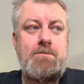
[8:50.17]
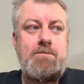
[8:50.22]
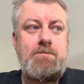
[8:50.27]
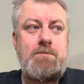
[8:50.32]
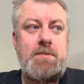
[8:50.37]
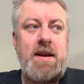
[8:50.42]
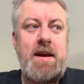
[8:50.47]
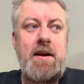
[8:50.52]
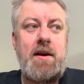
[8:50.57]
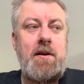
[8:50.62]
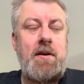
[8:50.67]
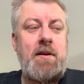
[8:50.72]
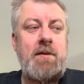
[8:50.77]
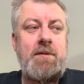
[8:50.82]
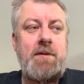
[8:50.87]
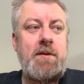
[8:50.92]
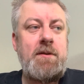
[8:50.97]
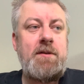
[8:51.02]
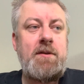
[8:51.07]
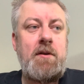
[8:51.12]
Yeah, I
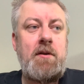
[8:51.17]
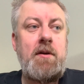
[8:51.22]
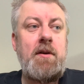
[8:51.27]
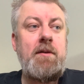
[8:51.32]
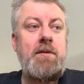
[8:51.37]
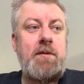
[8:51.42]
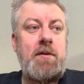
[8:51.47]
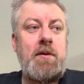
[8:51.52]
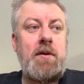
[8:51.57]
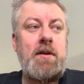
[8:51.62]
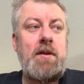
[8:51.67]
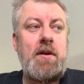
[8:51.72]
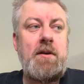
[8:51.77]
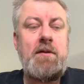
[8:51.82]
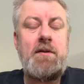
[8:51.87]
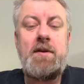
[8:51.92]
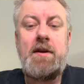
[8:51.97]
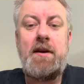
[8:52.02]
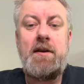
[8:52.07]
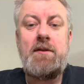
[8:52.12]
feel sorry for a lot
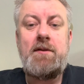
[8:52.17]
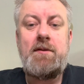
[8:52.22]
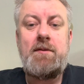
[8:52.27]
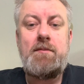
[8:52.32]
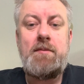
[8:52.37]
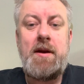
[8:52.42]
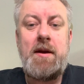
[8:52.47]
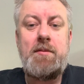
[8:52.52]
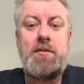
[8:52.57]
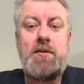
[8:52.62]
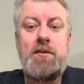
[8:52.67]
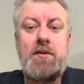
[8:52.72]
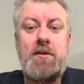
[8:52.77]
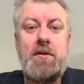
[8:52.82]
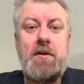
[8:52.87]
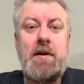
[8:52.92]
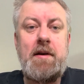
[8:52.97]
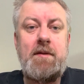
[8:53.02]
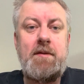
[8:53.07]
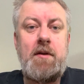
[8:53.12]
of these people who
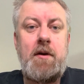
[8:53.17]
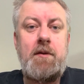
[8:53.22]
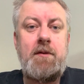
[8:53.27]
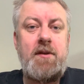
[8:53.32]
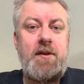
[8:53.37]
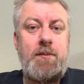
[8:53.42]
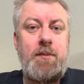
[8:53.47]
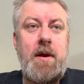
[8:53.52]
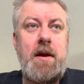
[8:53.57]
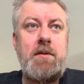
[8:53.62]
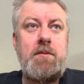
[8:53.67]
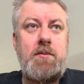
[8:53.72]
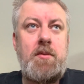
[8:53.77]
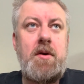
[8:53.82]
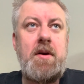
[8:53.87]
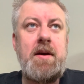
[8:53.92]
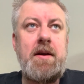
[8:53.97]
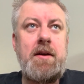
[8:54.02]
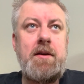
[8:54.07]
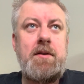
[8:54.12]
have overspent
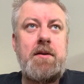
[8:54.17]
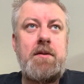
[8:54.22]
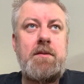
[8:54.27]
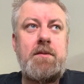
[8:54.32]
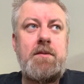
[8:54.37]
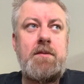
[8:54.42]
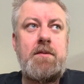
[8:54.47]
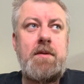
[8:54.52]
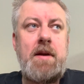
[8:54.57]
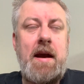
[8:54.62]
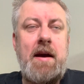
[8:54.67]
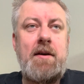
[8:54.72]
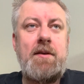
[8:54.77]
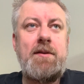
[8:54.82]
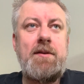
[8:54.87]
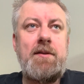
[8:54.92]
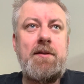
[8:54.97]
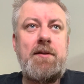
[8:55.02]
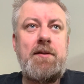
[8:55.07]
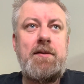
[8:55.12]
buying
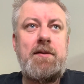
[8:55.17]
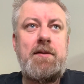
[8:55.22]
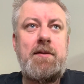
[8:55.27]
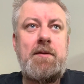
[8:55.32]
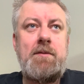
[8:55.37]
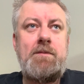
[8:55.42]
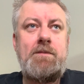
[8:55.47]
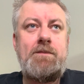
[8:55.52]
houses,